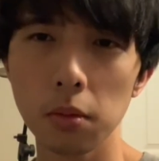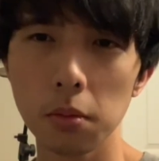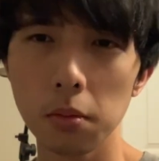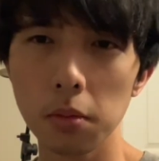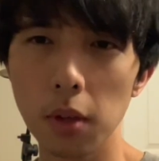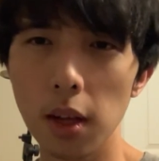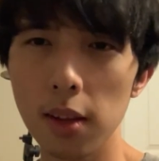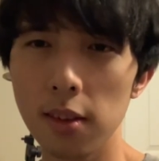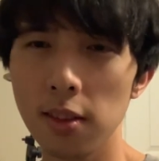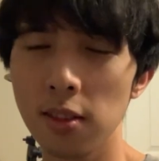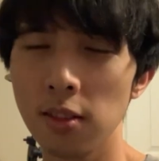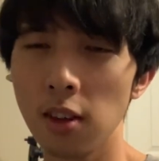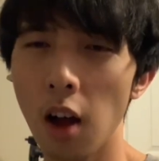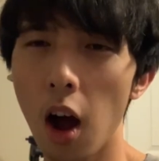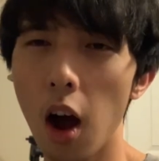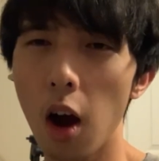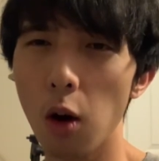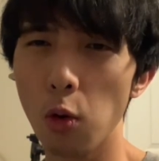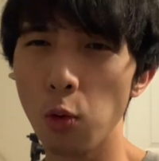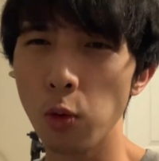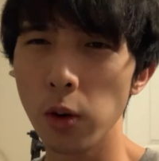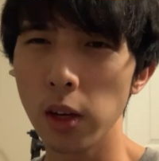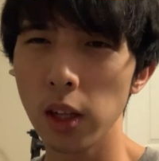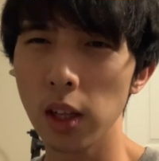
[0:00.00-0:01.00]
it's
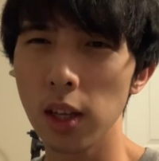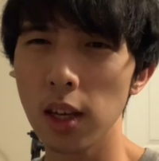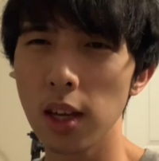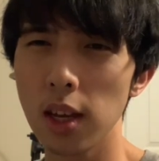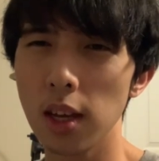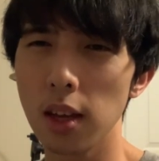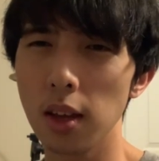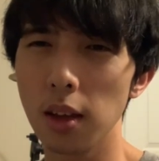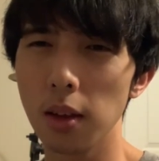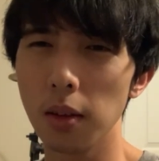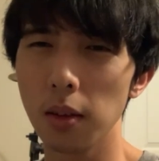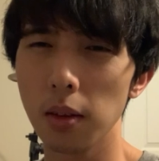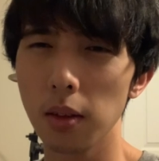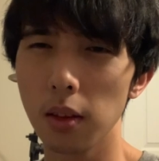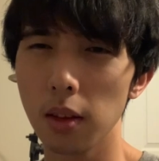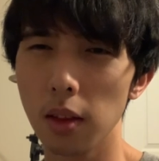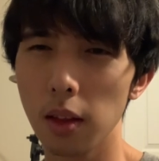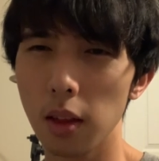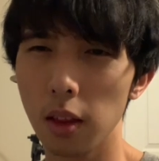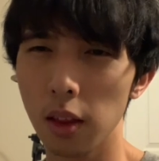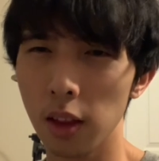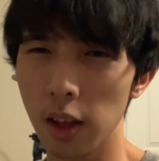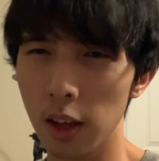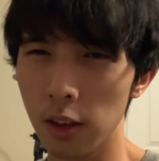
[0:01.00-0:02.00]
not really
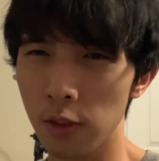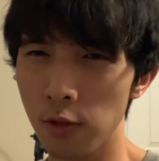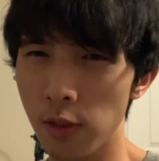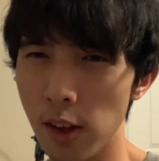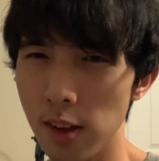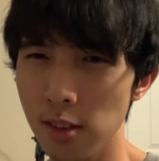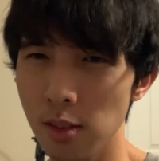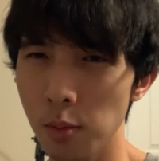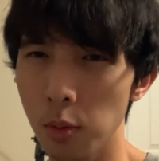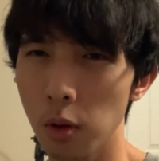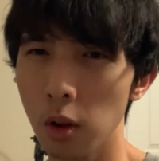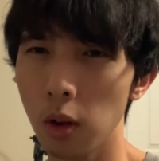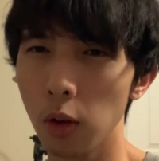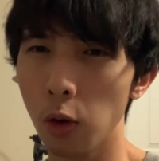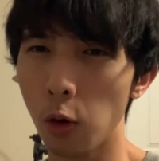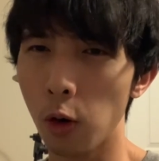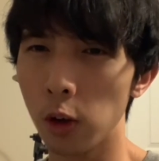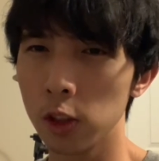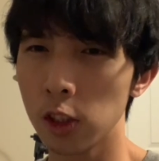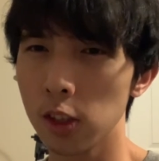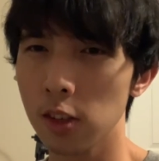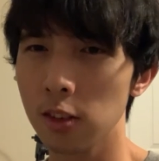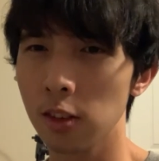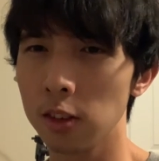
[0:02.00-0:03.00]
like visible or
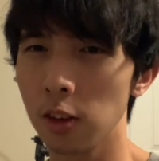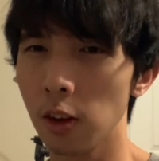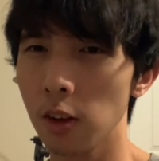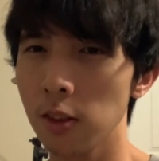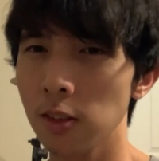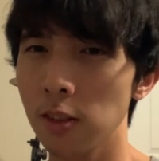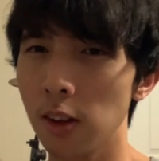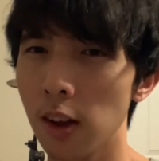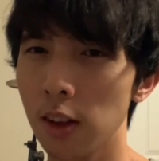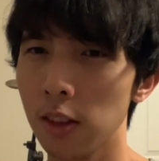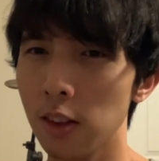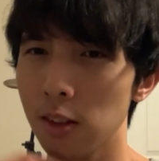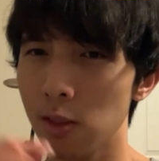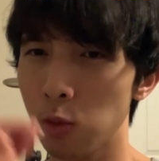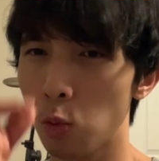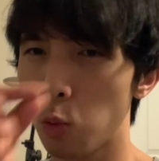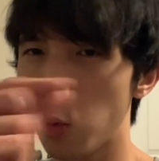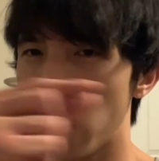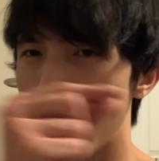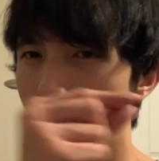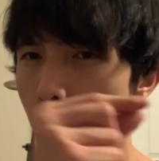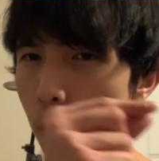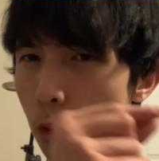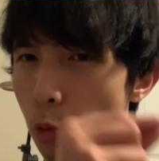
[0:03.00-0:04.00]
just looks like this
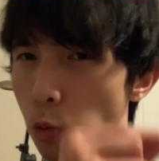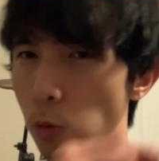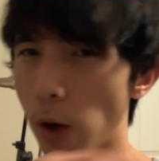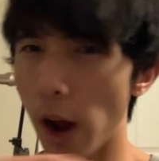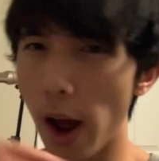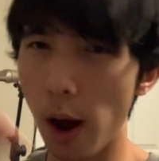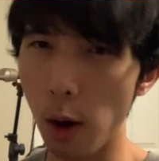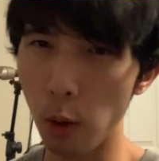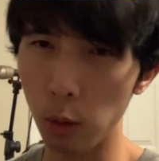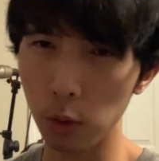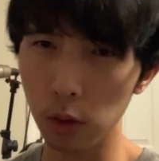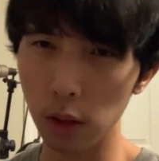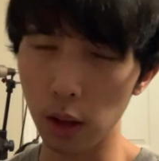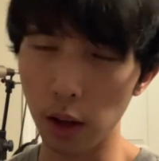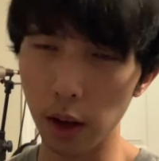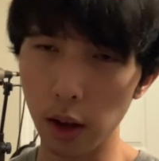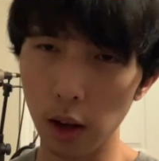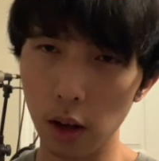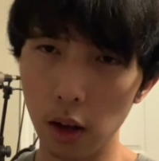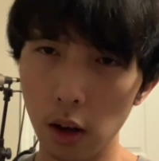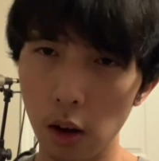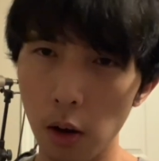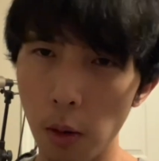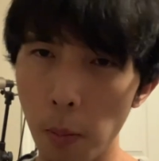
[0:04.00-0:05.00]
weird round
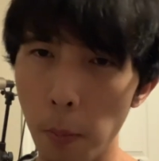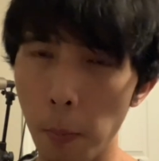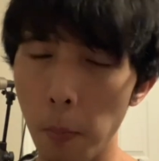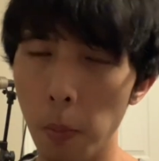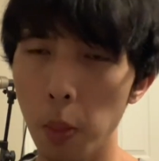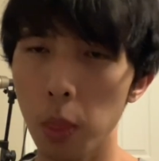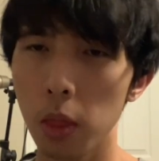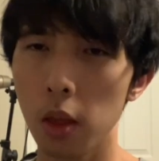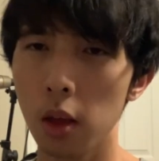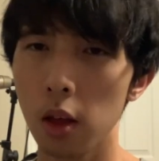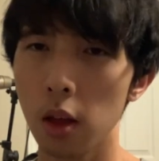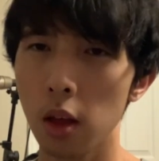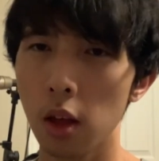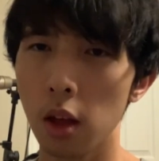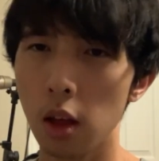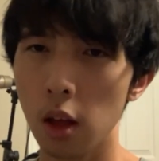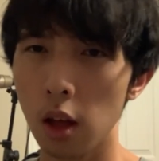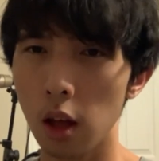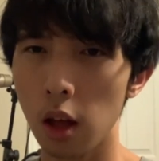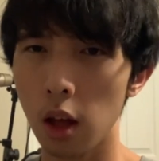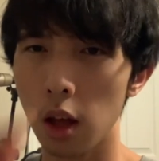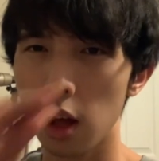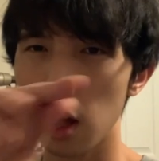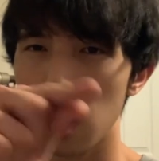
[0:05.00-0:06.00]
like um
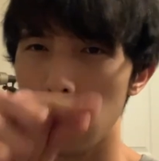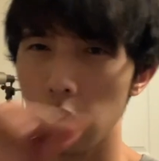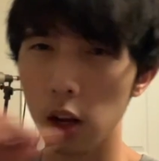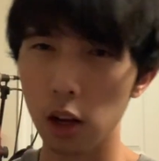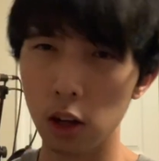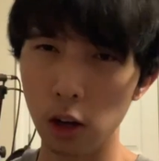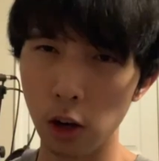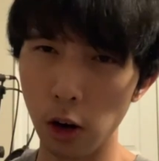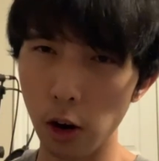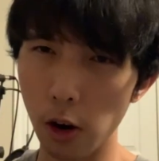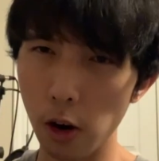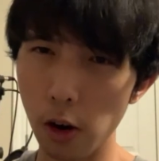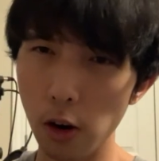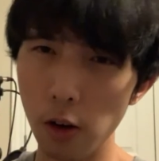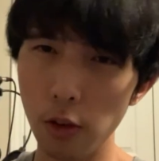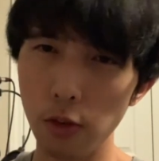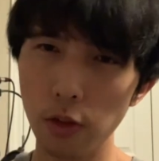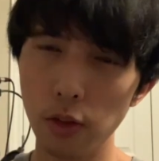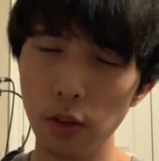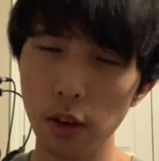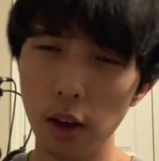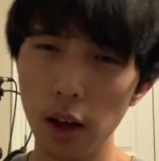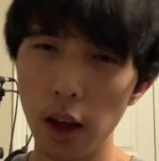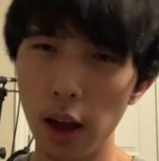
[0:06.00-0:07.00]

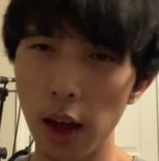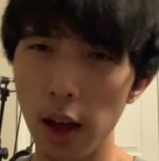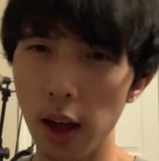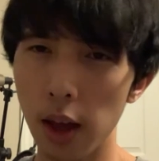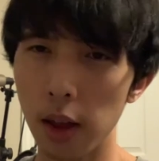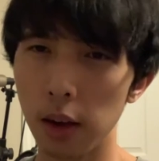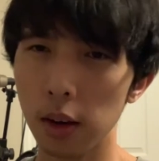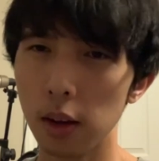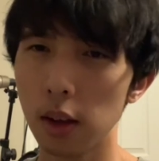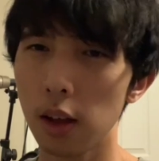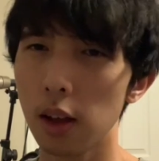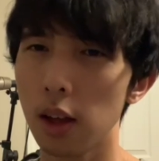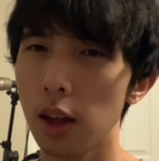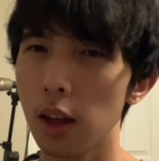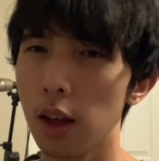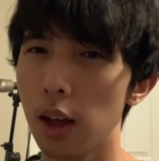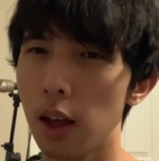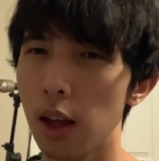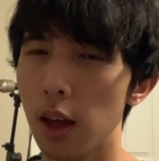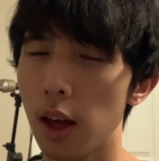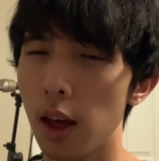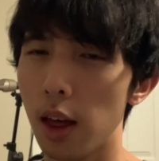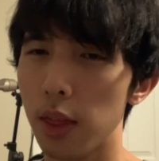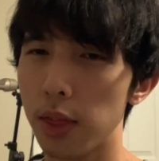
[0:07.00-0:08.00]
curve and
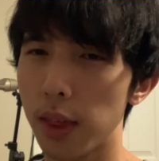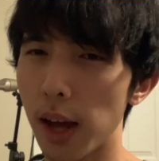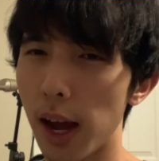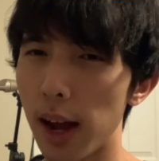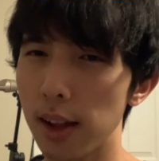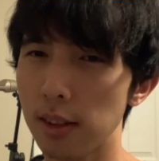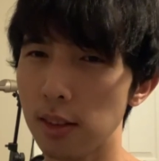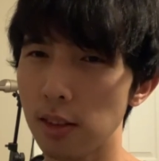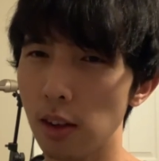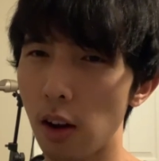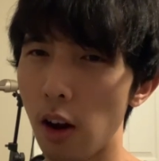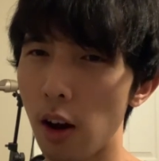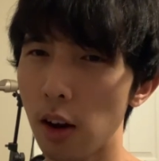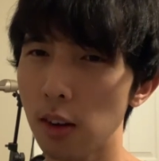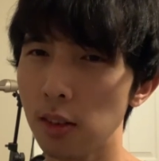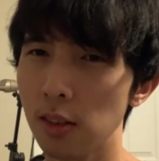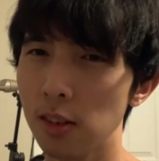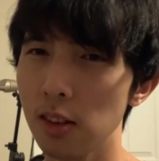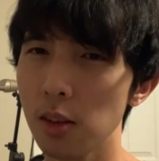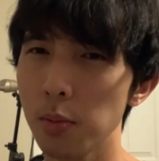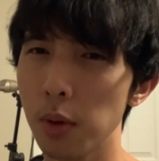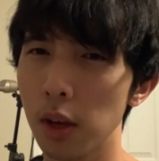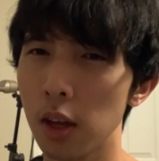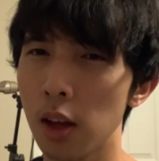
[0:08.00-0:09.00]
that's
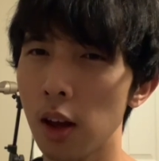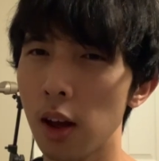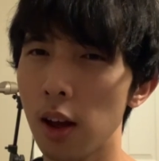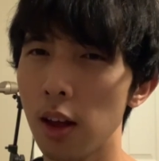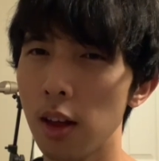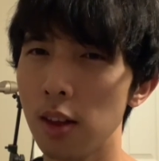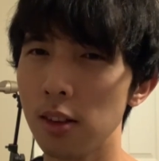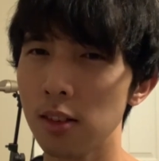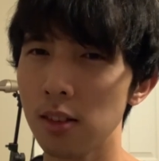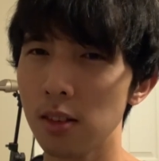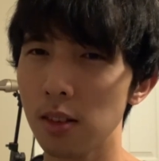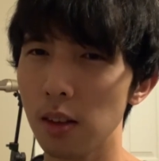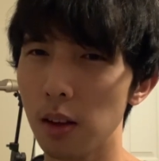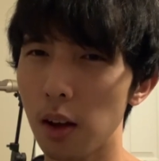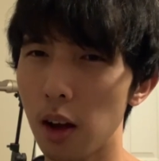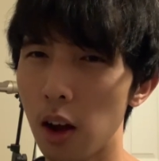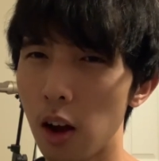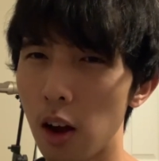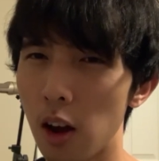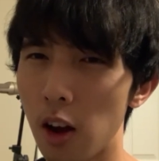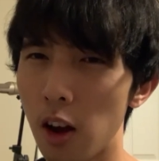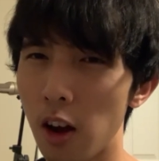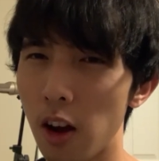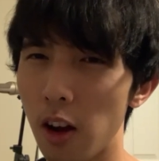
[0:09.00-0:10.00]
honestly because
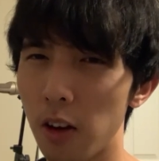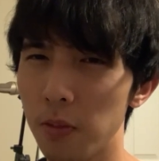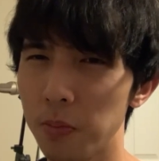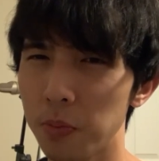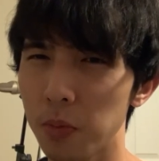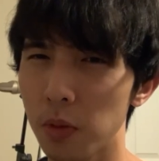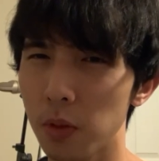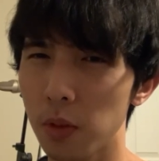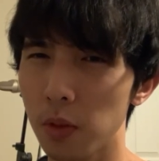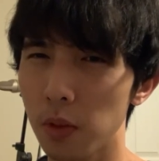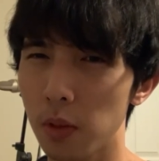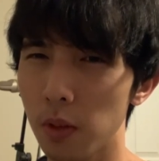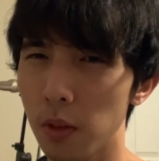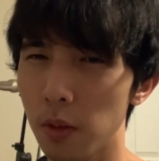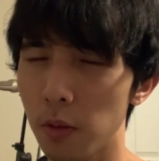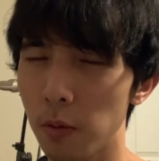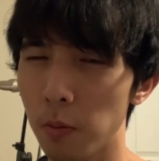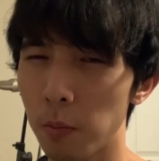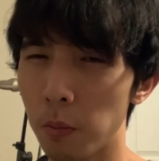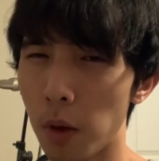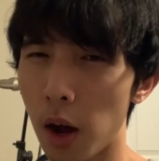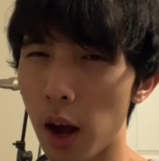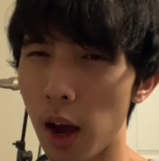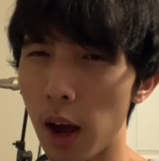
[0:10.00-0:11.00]
uh
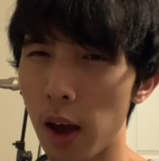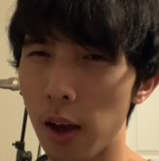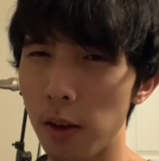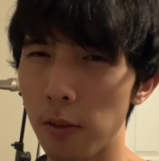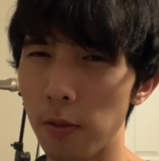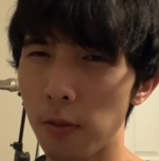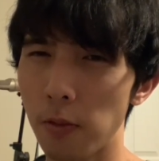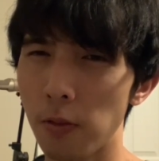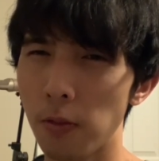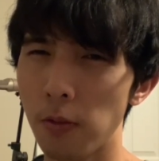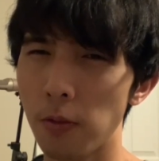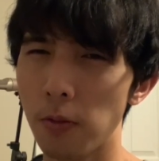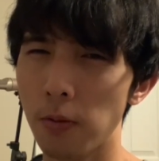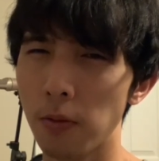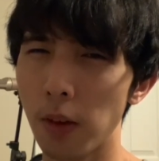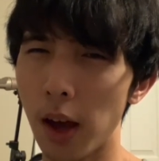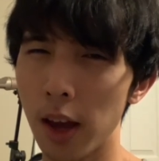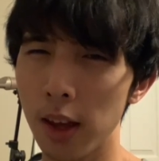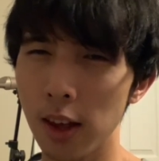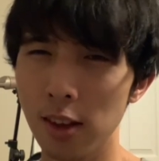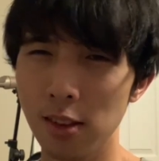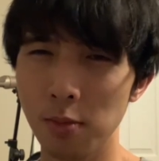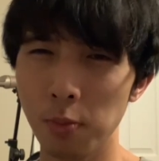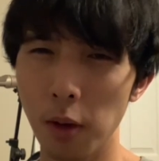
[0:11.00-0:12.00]
my i
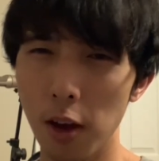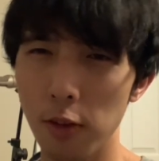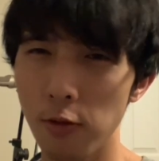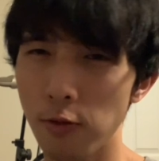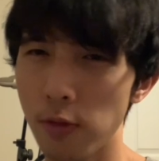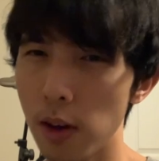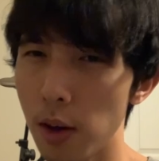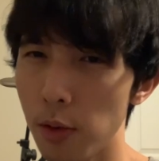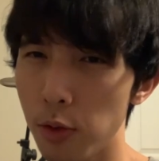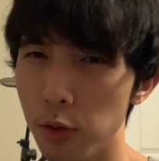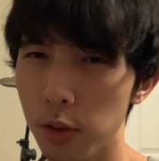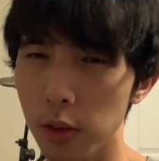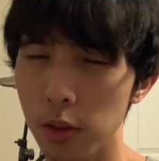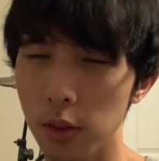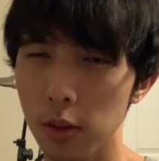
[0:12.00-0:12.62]
guess my fifth